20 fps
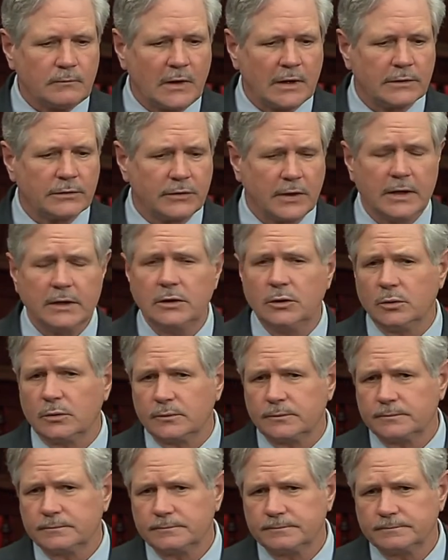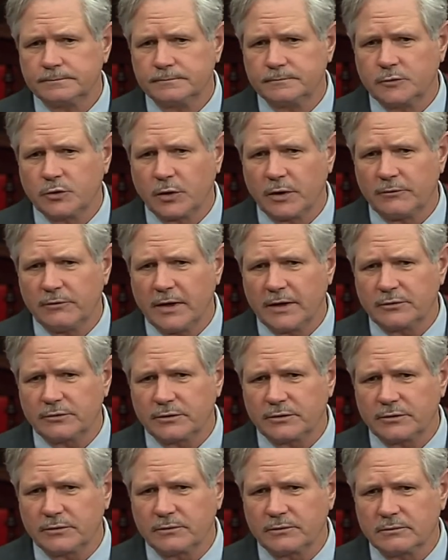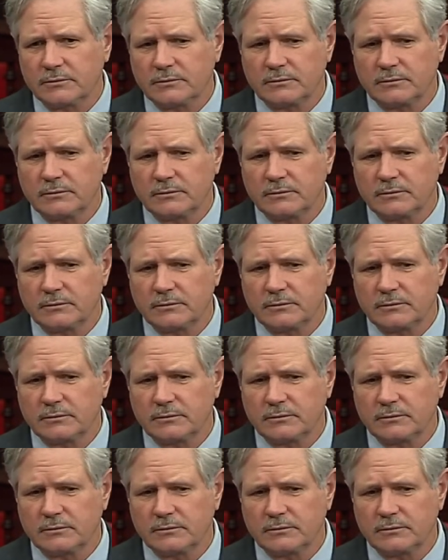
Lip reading: thank you to our veterans.